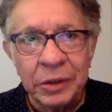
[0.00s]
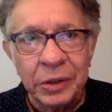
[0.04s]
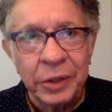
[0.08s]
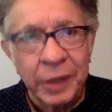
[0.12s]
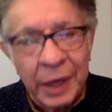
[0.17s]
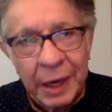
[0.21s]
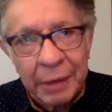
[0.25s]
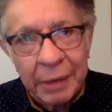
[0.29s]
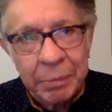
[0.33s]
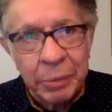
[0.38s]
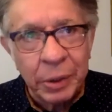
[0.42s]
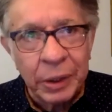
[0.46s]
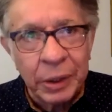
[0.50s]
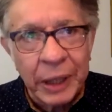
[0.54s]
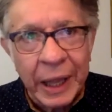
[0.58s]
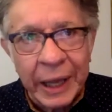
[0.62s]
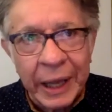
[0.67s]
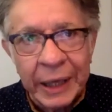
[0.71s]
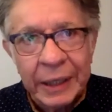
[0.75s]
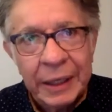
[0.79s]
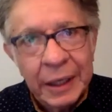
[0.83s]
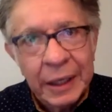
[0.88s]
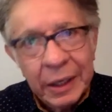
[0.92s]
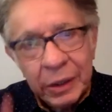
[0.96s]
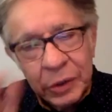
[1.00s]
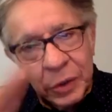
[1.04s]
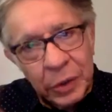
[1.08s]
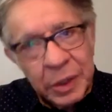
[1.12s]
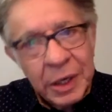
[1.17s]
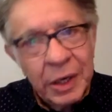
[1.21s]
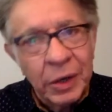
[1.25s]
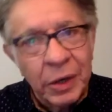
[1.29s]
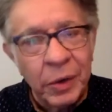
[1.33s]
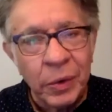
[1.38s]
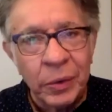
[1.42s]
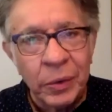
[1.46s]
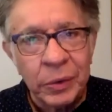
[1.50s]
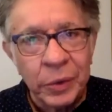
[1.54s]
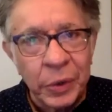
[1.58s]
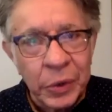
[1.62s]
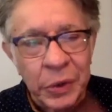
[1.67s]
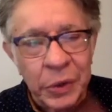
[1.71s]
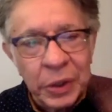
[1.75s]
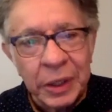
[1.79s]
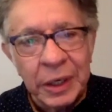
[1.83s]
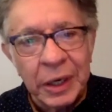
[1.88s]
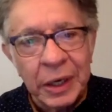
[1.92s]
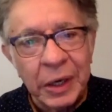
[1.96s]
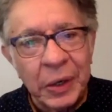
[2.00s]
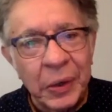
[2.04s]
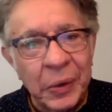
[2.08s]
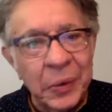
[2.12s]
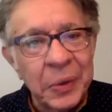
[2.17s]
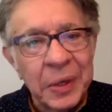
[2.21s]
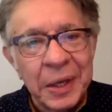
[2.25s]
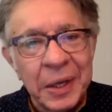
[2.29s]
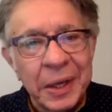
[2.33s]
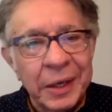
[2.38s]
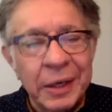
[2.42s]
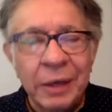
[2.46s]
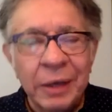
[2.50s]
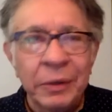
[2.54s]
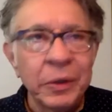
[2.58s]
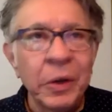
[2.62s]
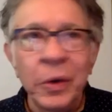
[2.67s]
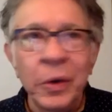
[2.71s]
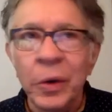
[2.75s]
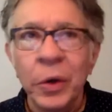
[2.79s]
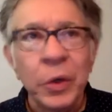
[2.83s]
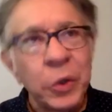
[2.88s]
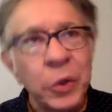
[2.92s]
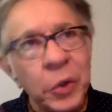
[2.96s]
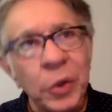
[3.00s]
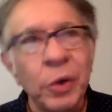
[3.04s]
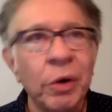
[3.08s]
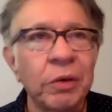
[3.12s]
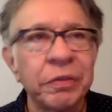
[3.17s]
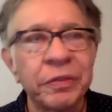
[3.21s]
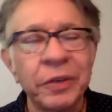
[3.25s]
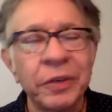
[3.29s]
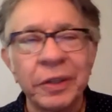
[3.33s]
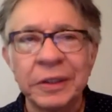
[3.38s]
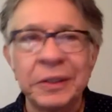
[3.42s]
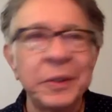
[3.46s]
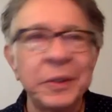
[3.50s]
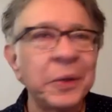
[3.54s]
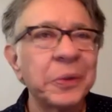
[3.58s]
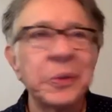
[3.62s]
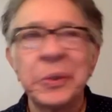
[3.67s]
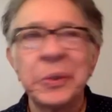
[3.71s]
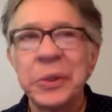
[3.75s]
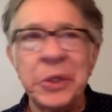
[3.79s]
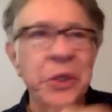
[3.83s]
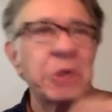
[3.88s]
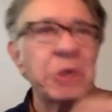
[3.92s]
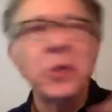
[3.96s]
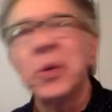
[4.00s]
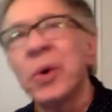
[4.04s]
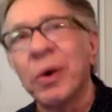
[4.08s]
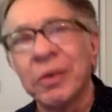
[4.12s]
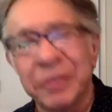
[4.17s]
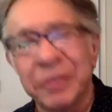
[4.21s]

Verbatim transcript: you're like polite. You can go. No, you can go. You know, no, no, you go first. No, dude, you go.